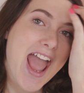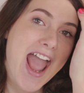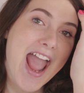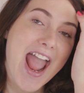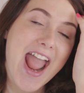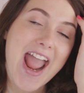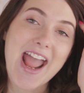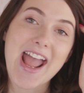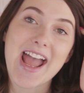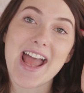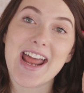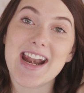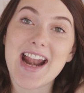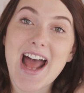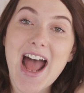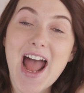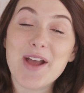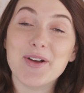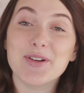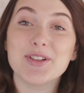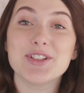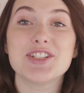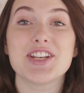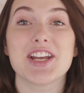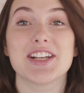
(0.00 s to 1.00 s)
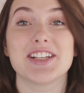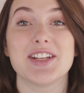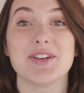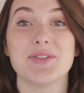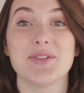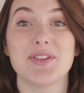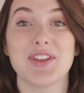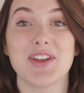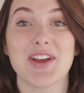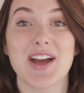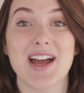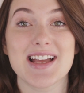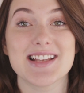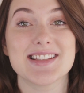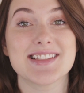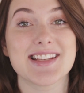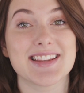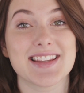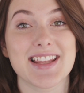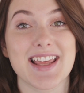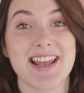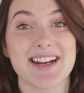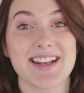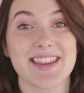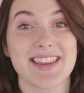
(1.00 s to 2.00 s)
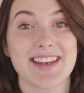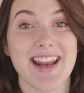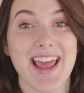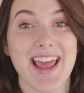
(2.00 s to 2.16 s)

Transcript: and I will check in with you guys at the end of the